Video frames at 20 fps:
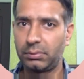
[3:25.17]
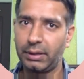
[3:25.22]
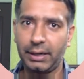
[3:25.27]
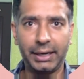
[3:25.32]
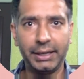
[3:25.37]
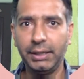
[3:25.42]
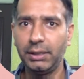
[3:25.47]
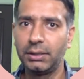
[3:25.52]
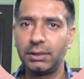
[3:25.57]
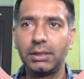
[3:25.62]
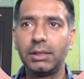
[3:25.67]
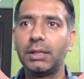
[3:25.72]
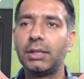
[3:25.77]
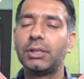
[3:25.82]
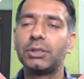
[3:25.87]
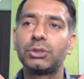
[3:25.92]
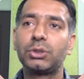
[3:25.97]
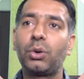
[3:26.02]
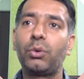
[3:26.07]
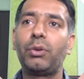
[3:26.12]
right?
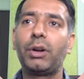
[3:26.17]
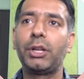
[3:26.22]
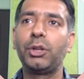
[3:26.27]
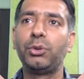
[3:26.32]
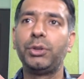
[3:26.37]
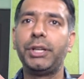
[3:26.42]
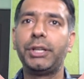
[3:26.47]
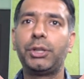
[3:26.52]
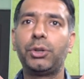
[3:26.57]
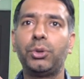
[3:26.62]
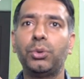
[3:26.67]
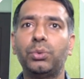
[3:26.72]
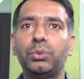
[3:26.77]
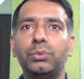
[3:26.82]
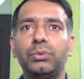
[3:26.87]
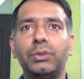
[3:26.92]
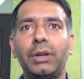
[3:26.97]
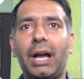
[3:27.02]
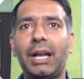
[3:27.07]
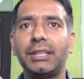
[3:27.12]
So what you need to do?
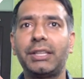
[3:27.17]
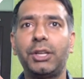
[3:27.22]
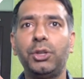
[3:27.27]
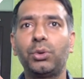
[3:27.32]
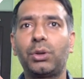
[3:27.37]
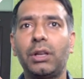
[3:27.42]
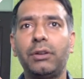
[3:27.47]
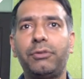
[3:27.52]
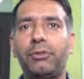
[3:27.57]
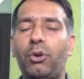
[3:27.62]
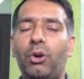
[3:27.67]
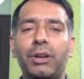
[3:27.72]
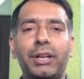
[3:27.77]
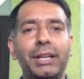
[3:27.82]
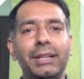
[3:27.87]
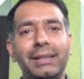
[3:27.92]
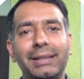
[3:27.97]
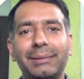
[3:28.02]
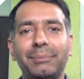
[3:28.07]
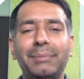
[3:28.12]
Either you can fork
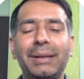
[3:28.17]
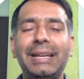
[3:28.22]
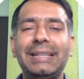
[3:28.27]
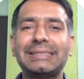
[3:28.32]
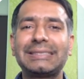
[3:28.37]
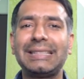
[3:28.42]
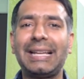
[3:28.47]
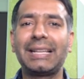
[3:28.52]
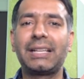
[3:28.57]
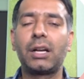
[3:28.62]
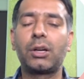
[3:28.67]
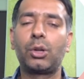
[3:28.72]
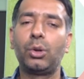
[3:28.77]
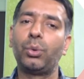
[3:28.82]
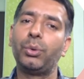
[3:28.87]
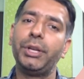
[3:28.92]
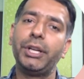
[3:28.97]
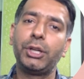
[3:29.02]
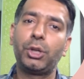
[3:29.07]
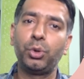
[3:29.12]
it. It's like a
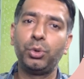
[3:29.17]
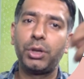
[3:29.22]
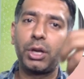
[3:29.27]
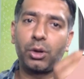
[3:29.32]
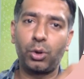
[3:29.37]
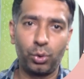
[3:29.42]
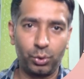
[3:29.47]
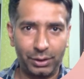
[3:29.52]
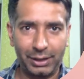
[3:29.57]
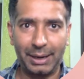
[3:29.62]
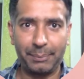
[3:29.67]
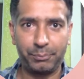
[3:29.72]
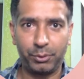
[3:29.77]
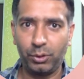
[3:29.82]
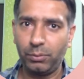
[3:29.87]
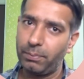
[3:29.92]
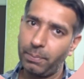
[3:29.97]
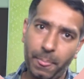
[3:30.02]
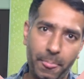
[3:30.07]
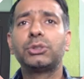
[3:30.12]
cloning to your own repo.
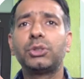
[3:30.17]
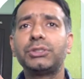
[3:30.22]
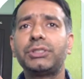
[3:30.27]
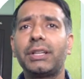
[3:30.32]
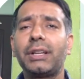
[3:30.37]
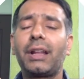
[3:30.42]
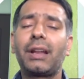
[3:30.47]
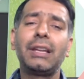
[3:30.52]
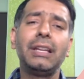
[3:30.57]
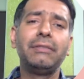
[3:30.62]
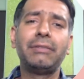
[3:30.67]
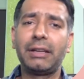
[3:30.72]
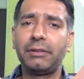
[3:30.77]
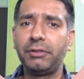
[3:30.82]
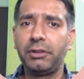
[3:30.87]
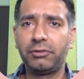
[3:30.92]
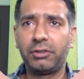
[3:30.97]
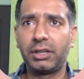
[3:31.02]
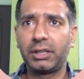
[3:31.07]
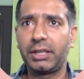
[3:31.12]
So generally when
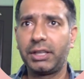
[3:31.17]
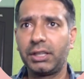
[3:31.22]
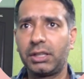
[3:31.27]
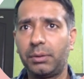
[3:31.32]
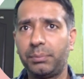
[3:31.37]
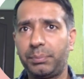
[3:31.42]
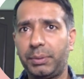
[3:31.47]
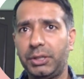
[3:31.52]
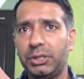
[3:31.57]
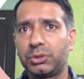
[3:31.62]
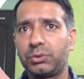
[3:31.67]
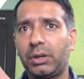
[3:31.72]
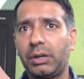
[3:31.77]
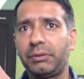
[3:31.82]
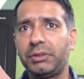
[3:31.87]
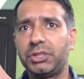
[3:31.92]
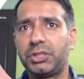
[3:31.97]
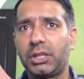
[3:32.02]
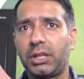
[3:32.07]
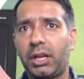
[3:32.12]
we work in companies, what we
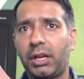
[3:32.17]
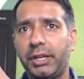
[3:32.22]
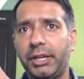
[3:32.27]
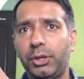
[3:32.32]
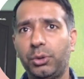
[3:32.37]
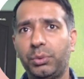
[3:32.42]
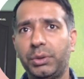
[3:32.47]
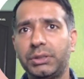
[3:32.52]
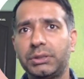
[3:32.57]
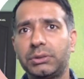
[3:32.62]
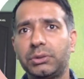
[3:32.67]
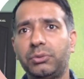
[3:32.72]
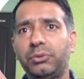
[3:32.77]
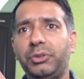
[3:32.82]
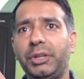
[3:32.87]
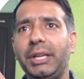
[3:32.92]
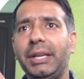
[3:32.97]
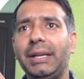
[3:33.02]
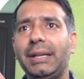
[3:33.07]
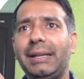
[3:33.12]
generally do is
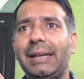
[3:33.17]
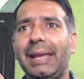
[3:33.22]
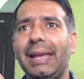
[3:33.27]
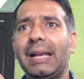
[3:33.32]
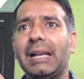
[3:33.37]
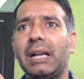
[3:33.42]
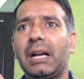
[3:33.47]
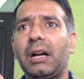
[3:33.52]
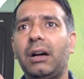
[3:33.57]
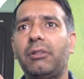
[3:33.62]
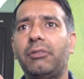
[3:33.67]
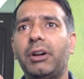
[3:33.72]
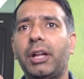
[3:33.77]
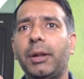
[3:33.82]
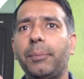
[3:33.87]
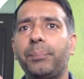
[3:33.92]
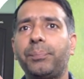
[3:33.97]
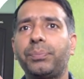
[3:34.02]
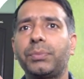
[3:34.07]
we take our,